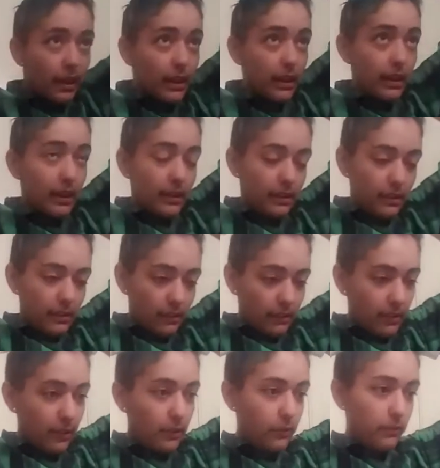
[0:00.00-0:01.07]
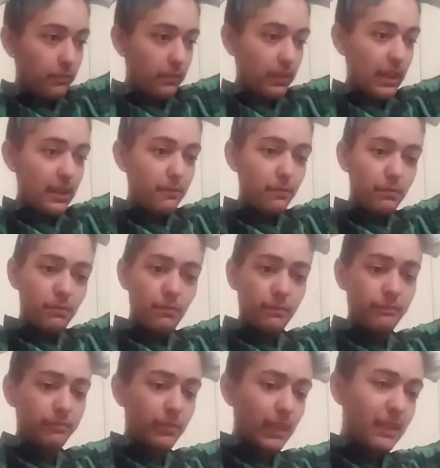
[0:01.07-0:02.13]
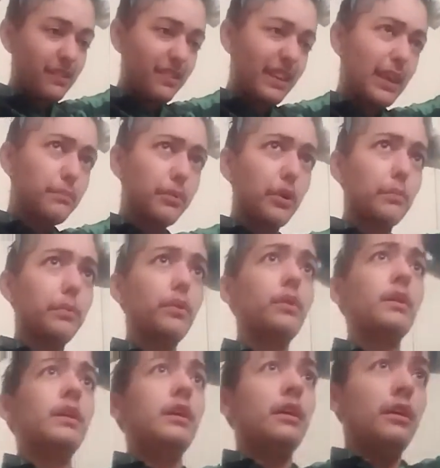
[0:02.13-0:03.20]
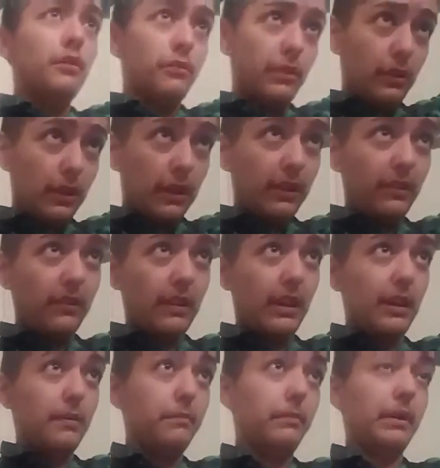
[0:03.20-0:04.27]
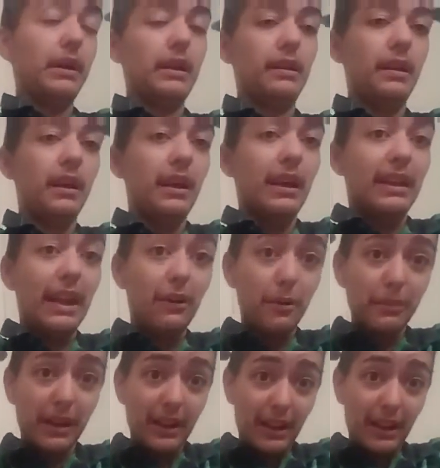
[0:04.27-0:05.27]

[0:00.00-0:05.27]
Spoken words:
And Then it stayed purple for the longest time, but now I'm